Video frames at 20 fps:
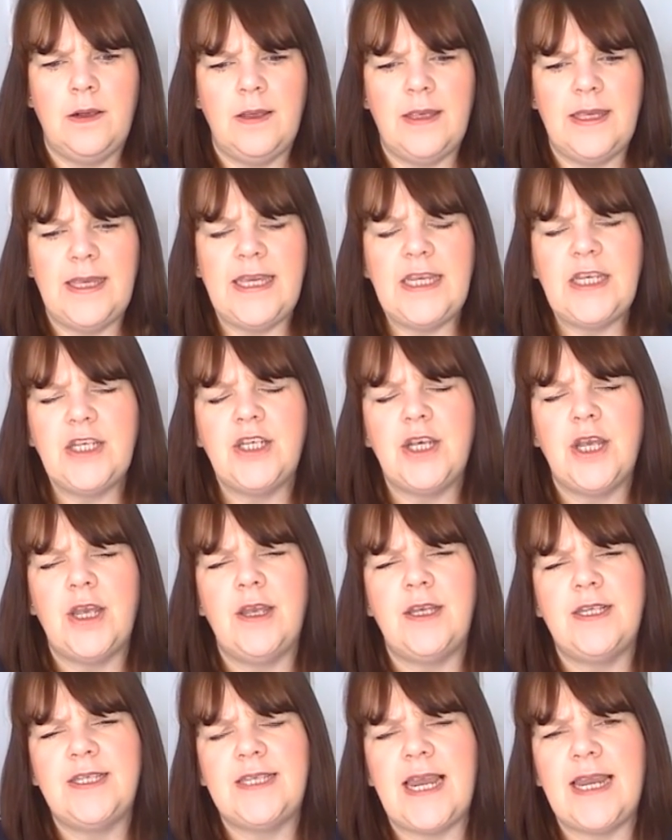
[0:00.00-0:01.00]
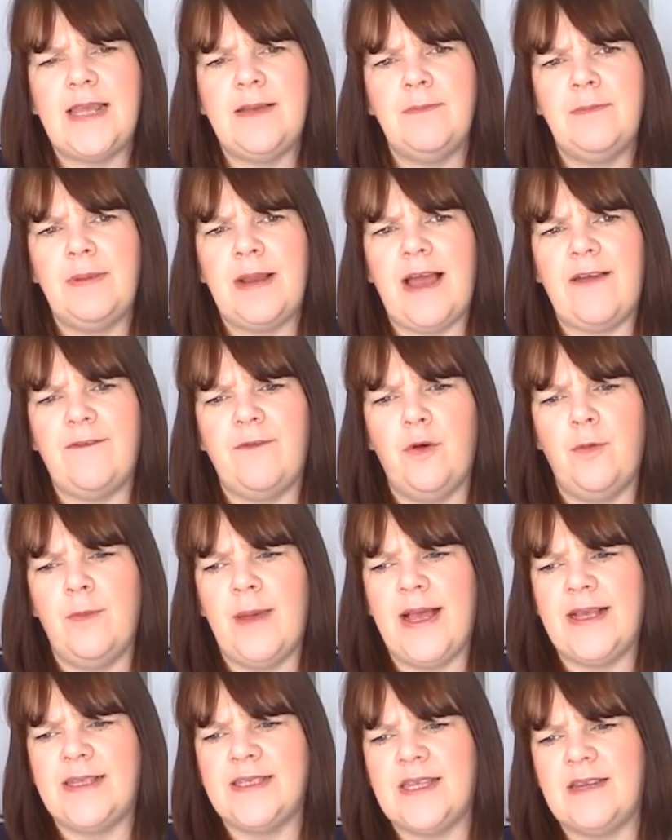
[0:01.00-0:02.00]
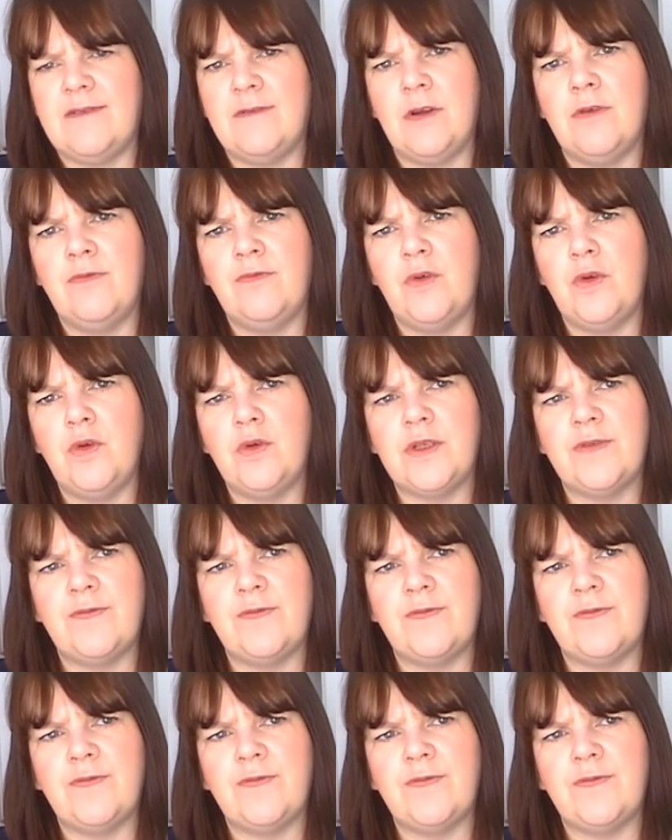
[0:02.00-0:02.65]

each selling platform has their own rules